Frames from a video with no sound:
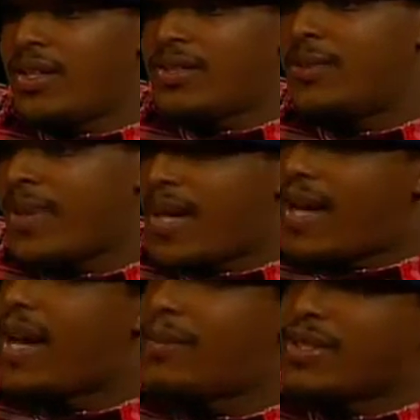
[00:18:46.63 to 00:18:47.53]
She paid
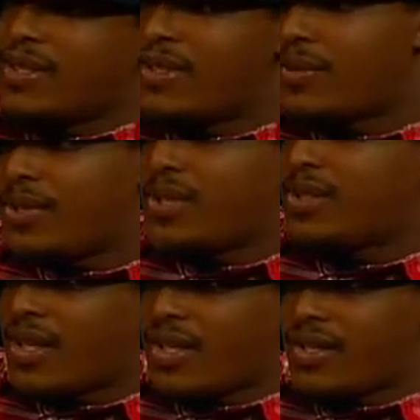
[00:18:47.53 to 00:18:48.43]
homage. She did what she
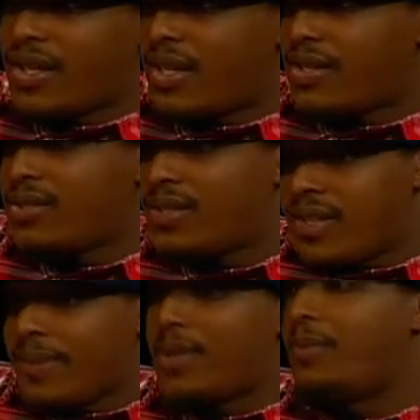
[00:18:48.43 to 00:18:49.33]
did, and she
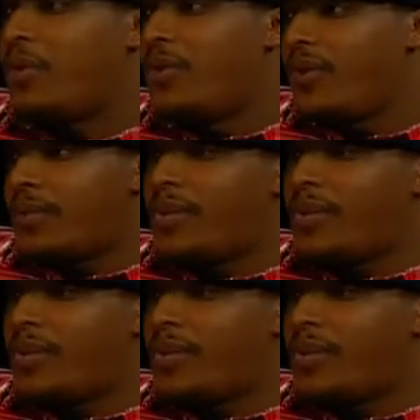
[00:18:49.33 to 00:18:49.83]
kept it moving.